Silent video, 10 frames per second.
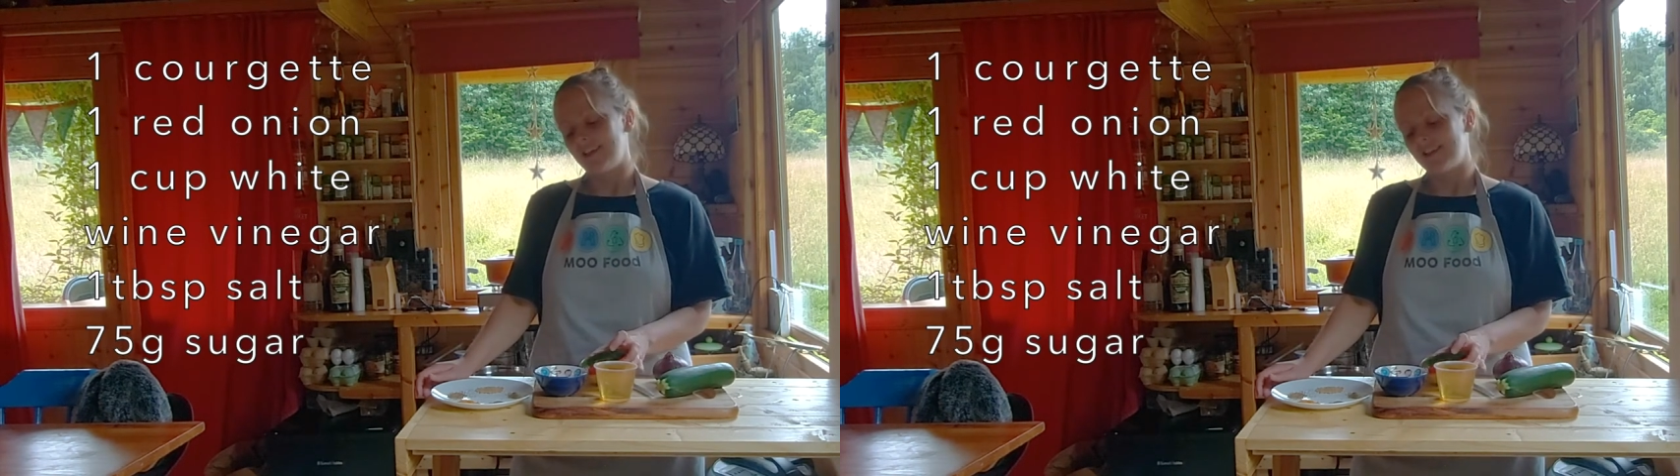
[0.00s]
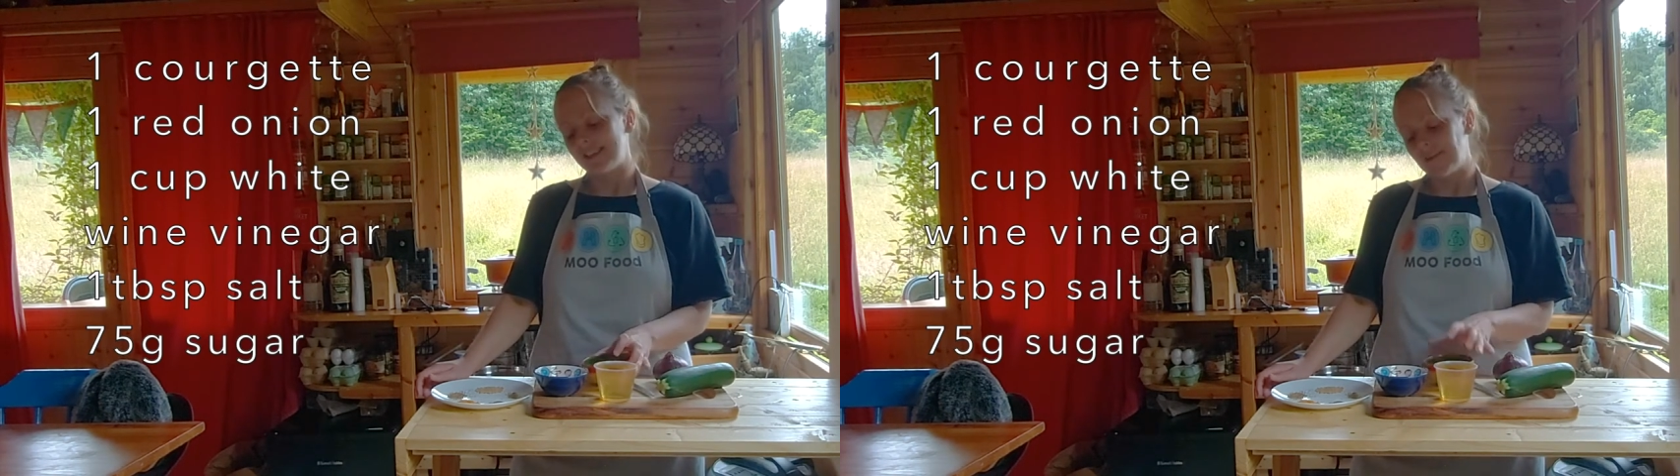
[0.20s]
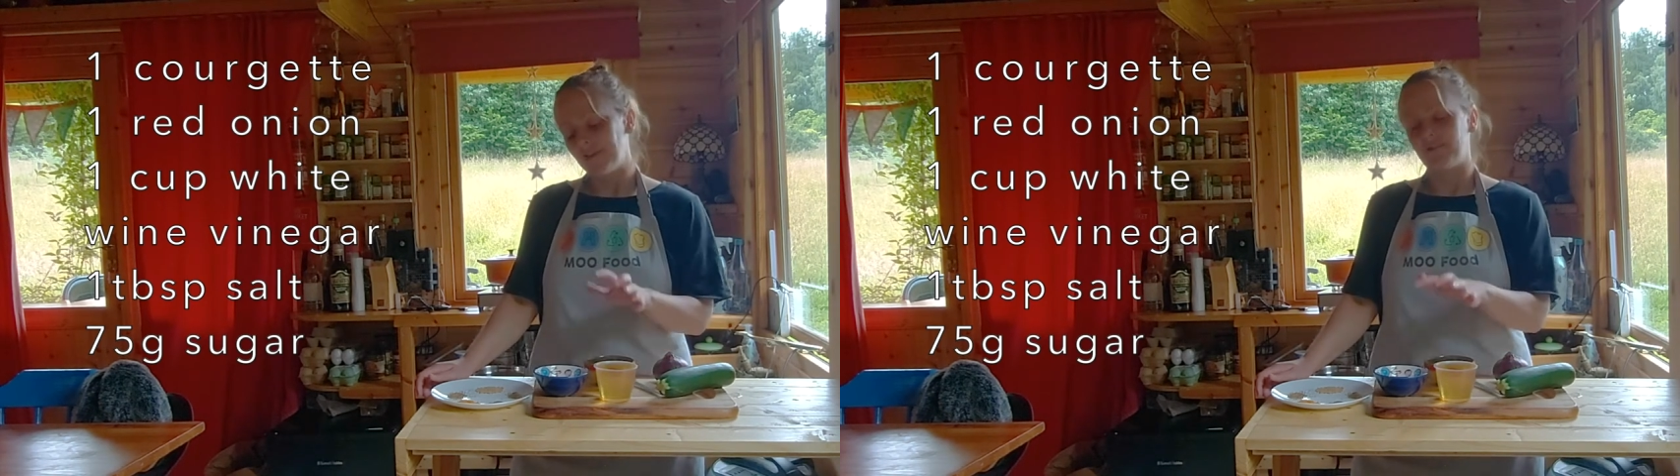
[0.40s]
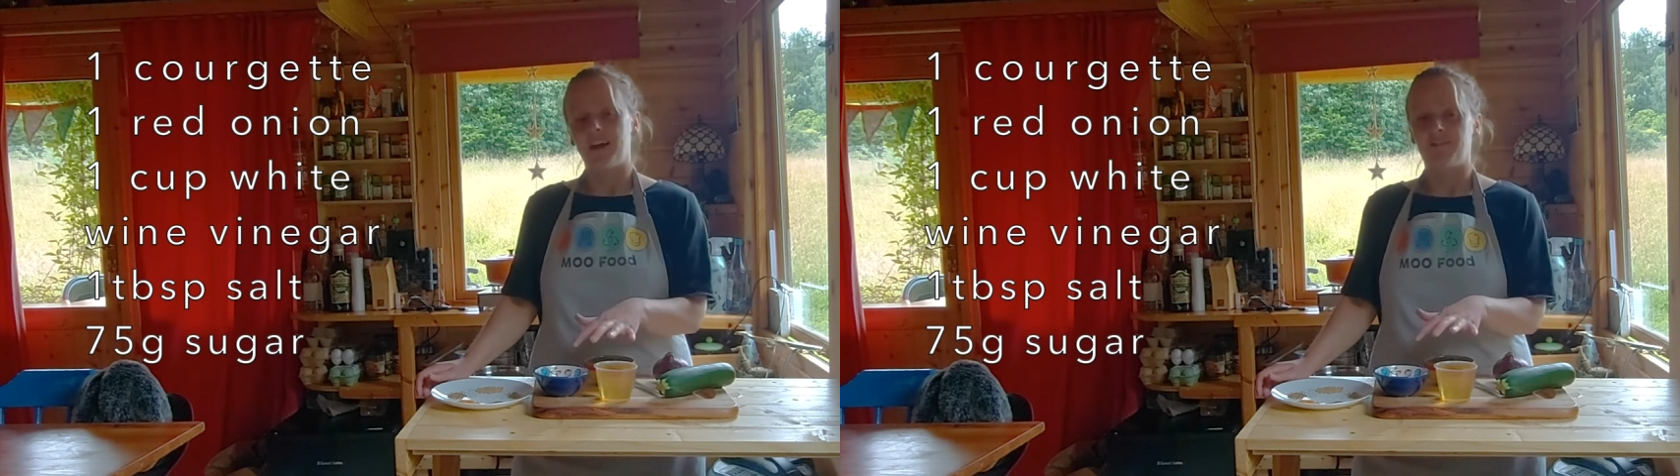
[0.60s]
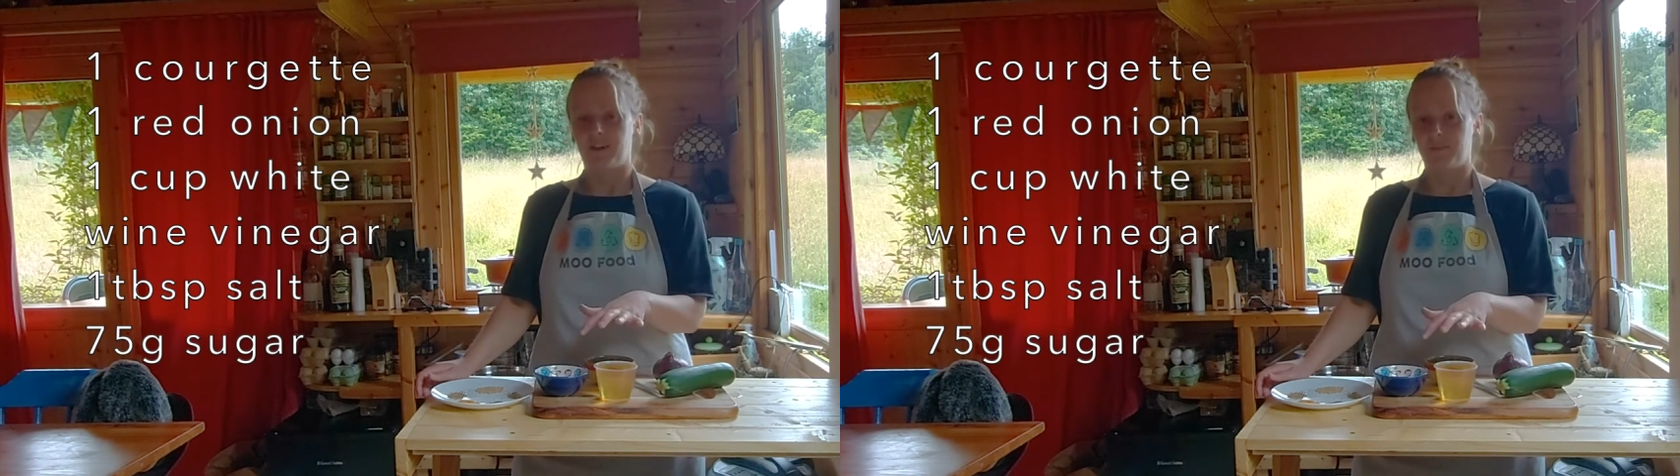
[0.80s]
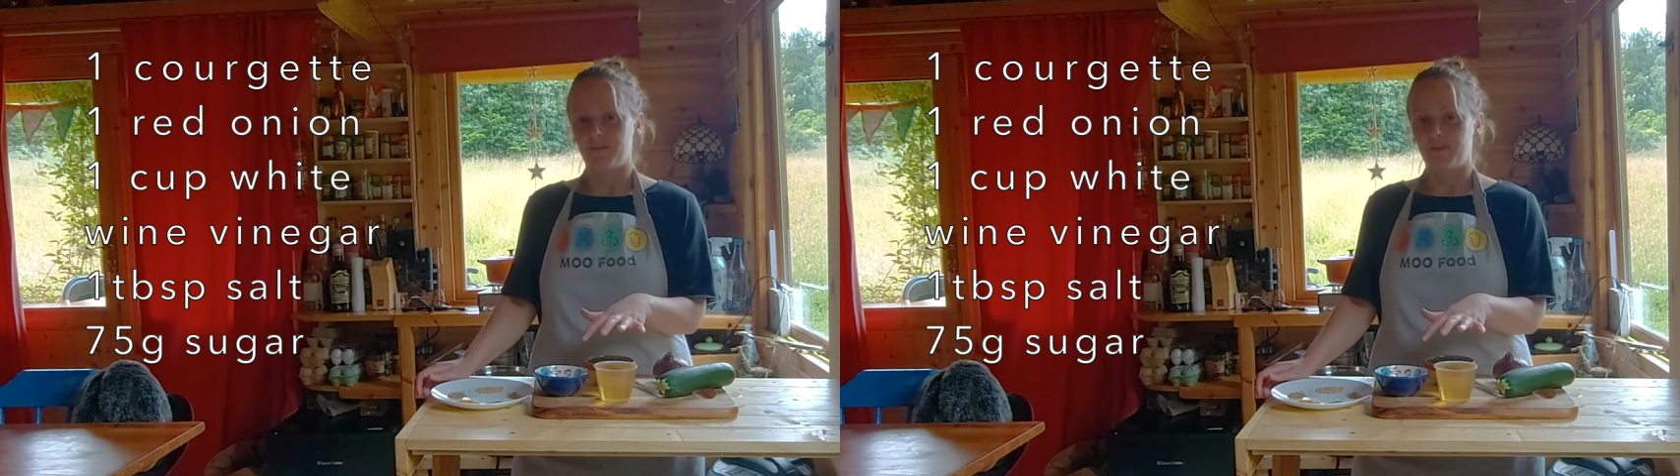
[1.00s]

75 grams of